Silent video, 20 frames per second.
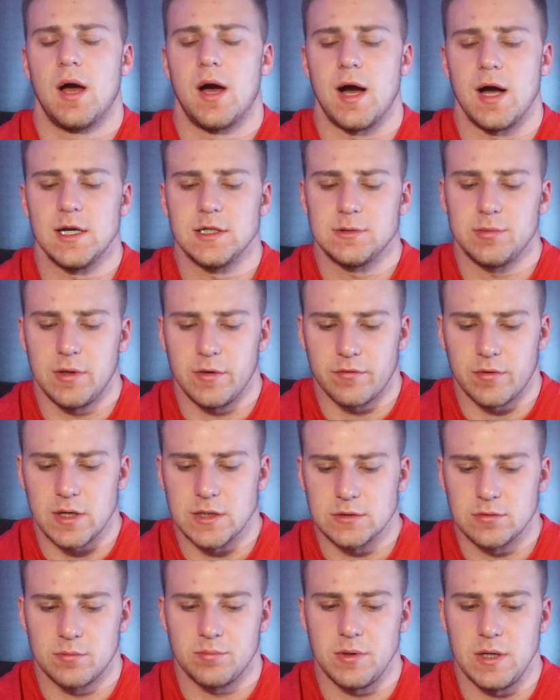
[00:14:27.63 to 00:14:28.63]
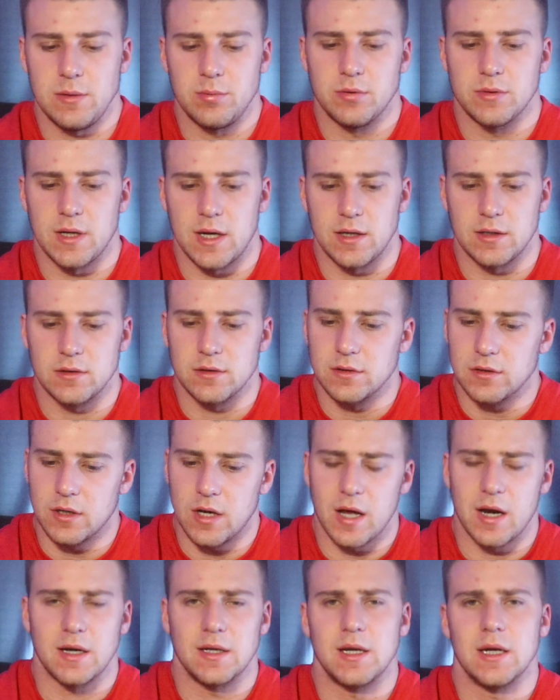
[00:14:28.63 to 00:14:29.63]
I used to be friends with people that
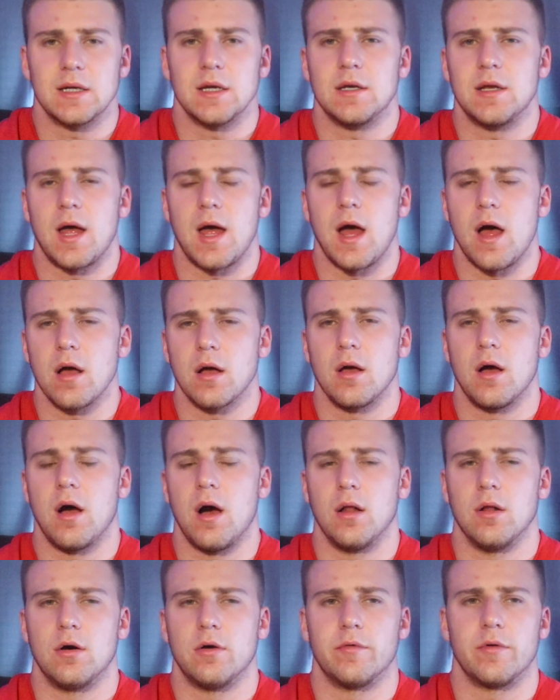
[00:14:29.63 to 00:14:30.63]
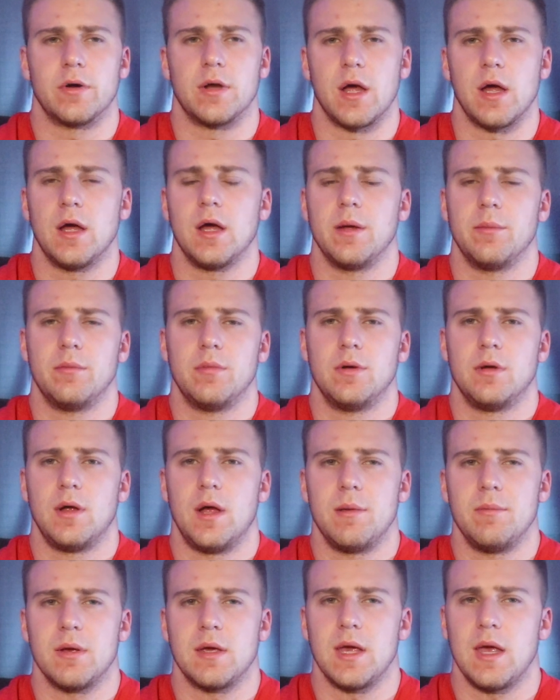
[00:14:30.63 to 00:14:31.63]
got addicted to alcohol over time
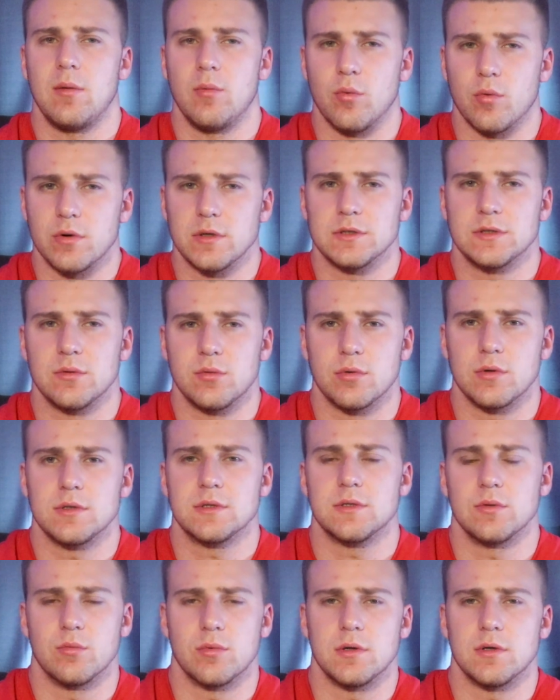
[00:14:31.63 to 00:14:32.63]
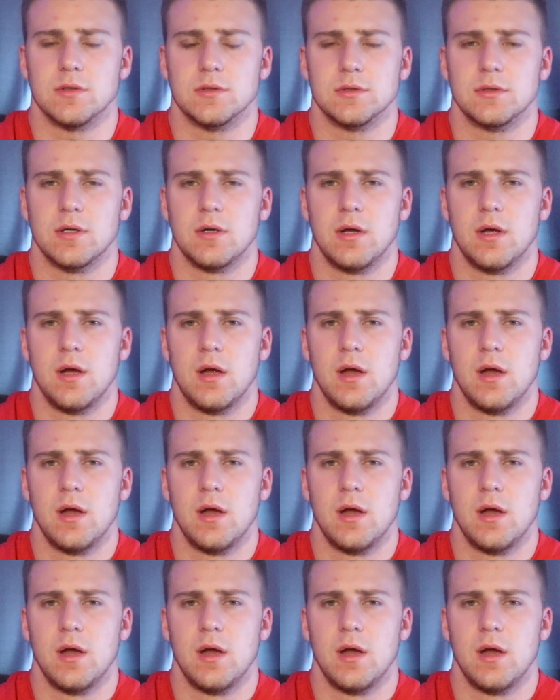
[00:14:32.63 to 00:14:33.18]
and became worse and worse and worse